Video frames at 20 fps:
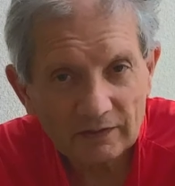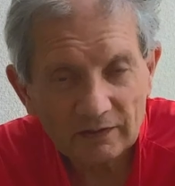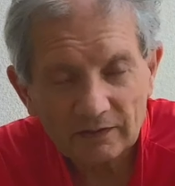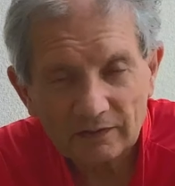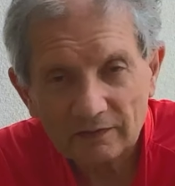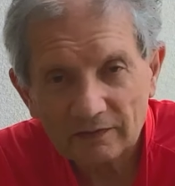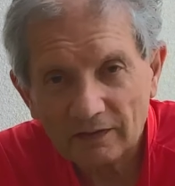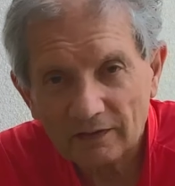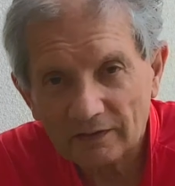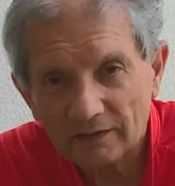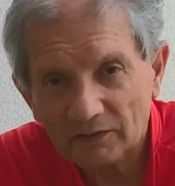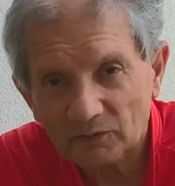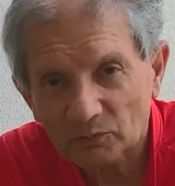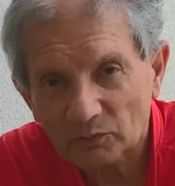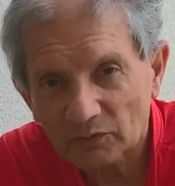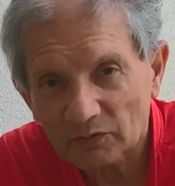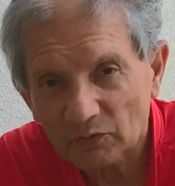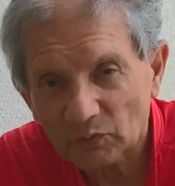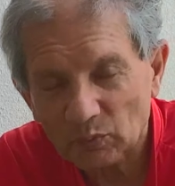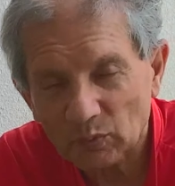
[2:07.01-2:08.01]
Tiger
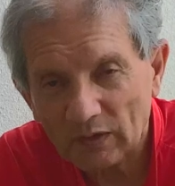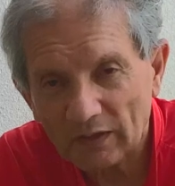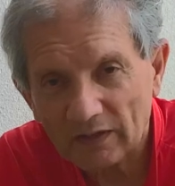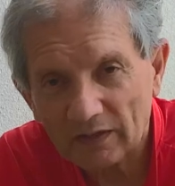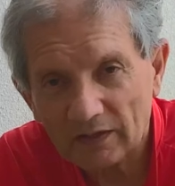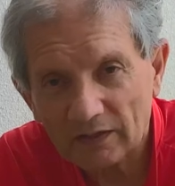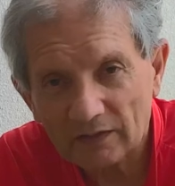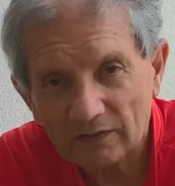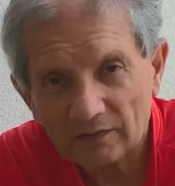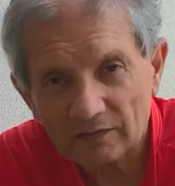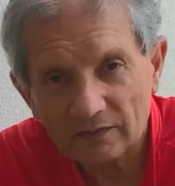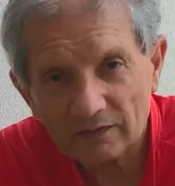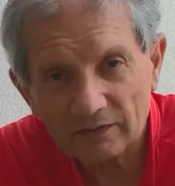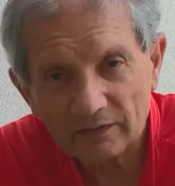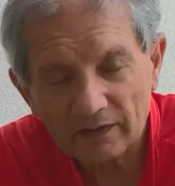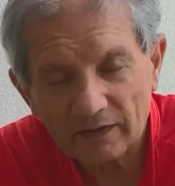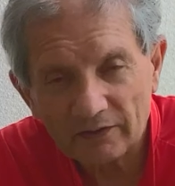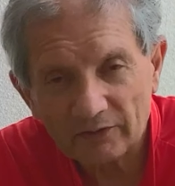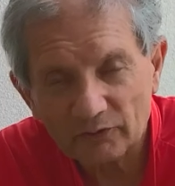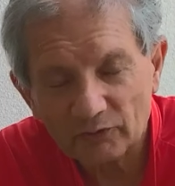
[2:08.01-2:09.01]
Woods play at St
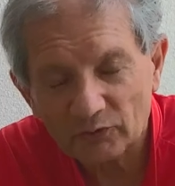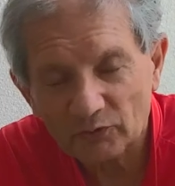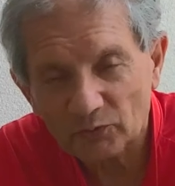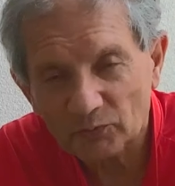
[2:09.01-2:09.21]
Andrews,